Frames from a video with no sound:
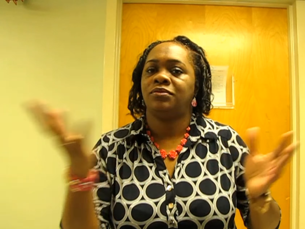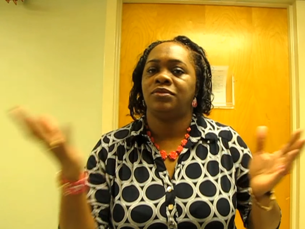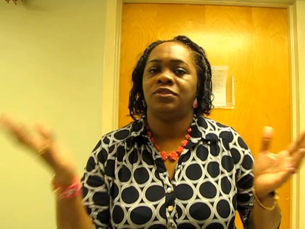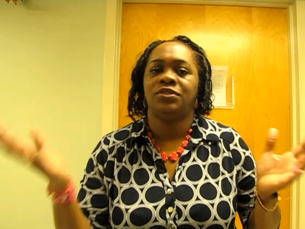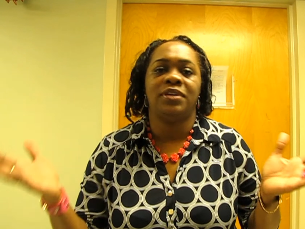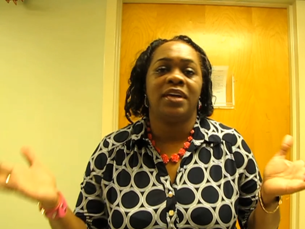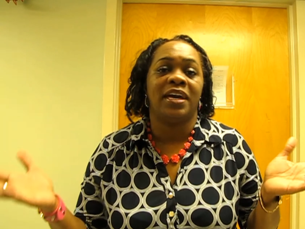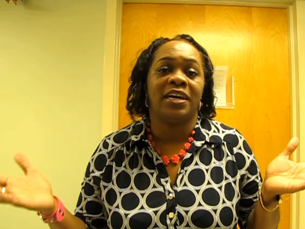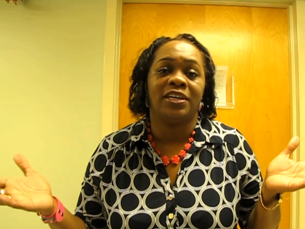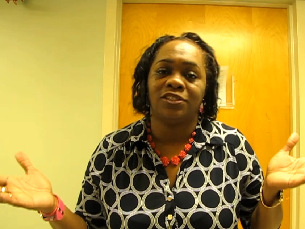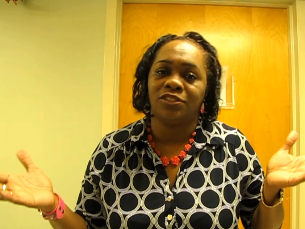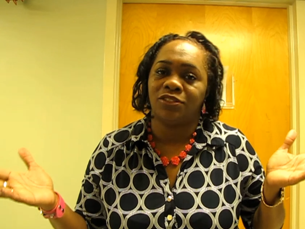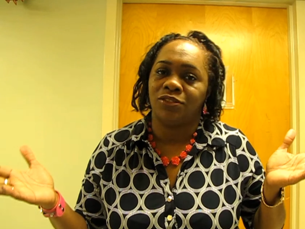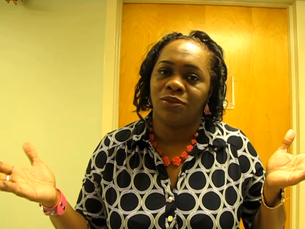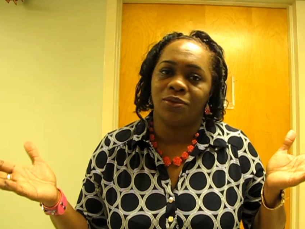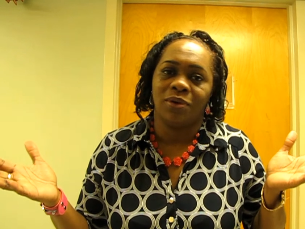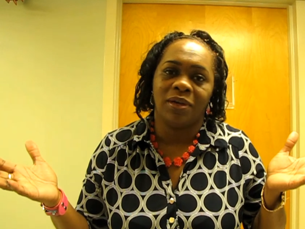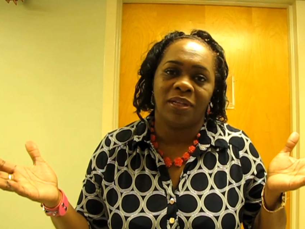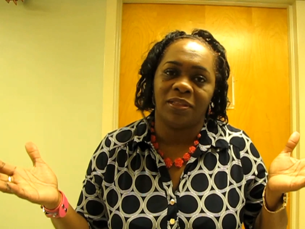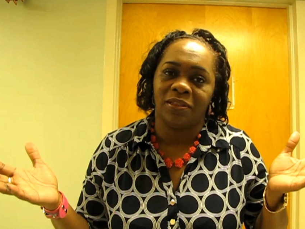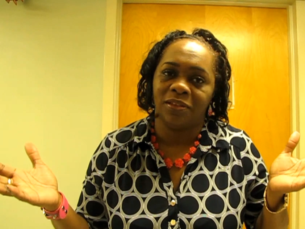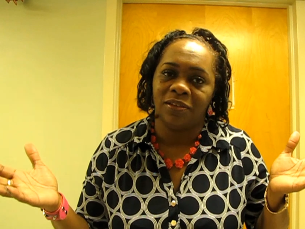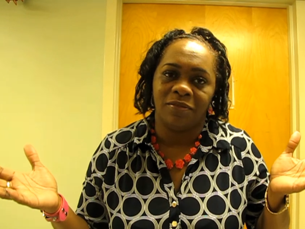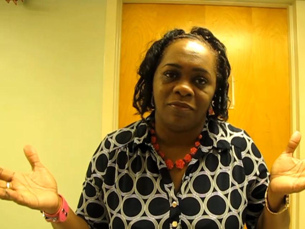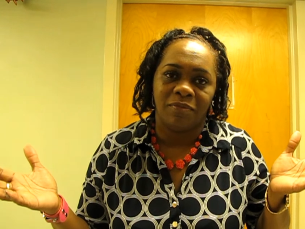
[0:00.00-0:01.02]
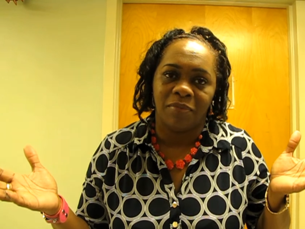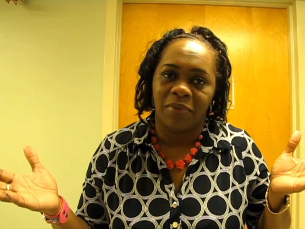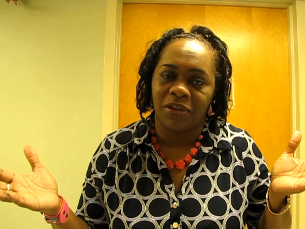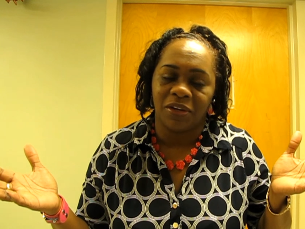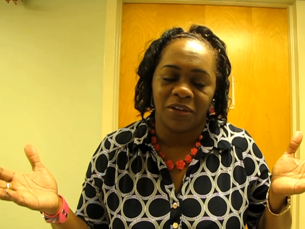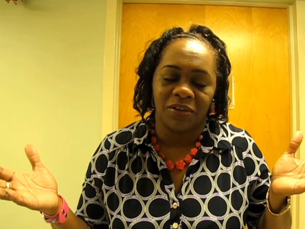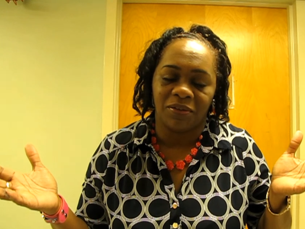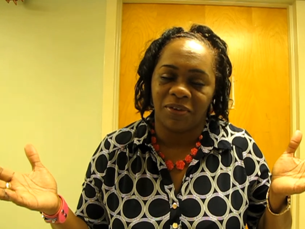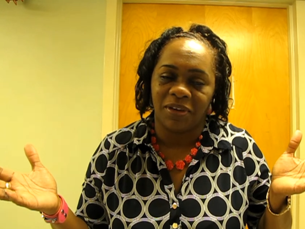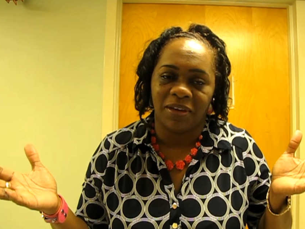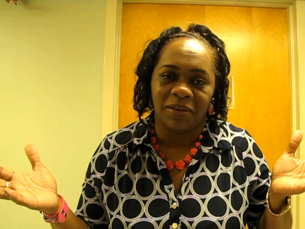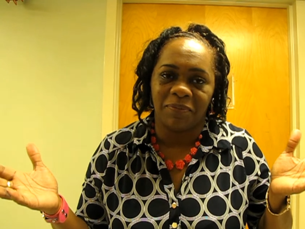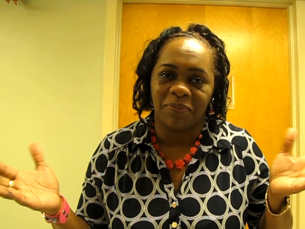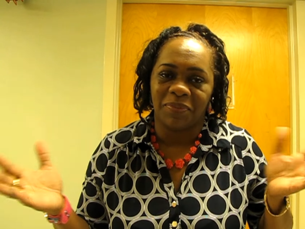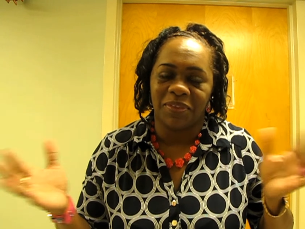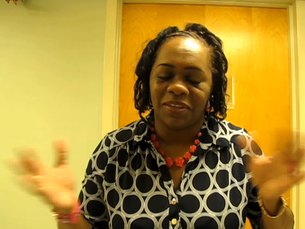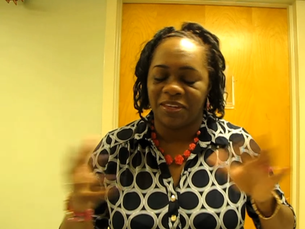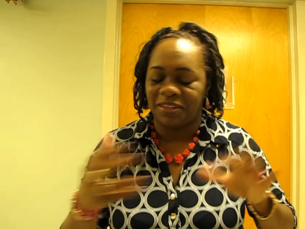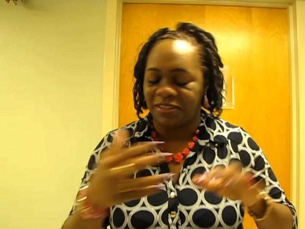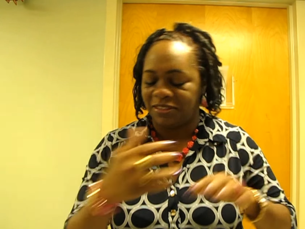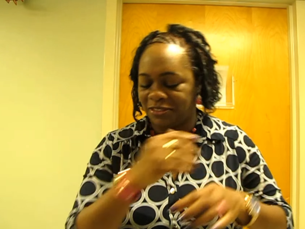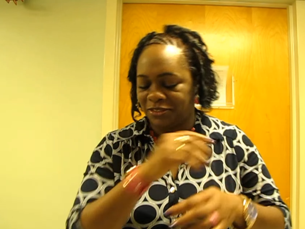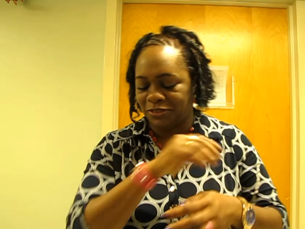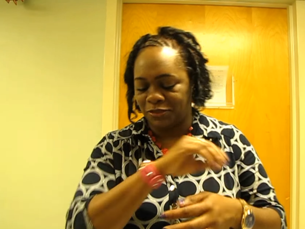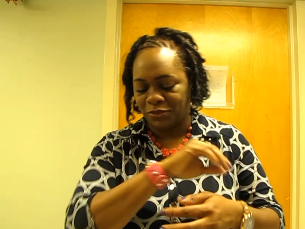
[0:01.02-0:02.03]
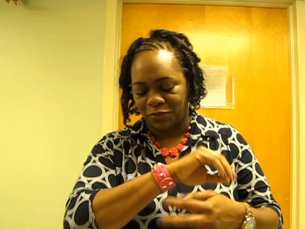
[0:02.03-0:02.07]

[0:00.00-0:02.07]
you guys know I love monogram things.